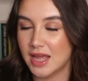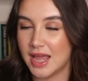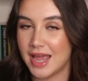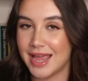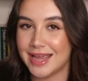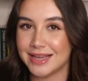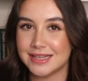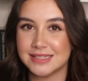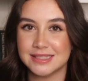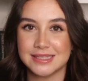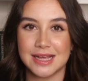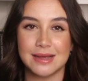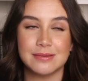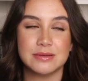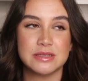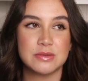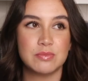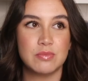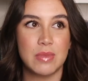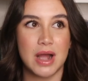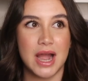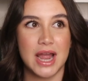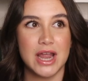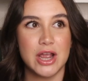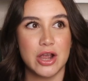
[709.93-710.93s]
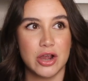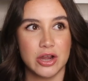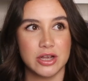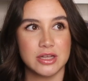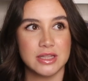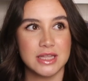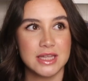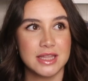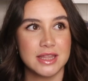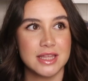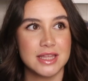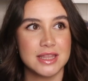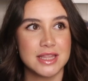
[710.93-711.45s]
except my
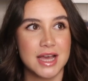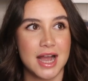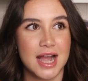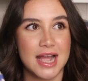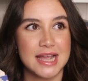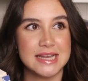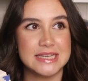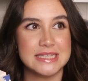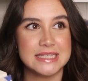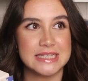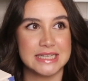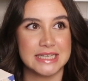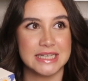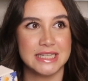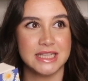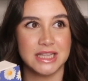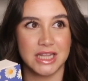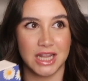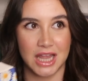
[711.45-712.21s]
only thing that I didn't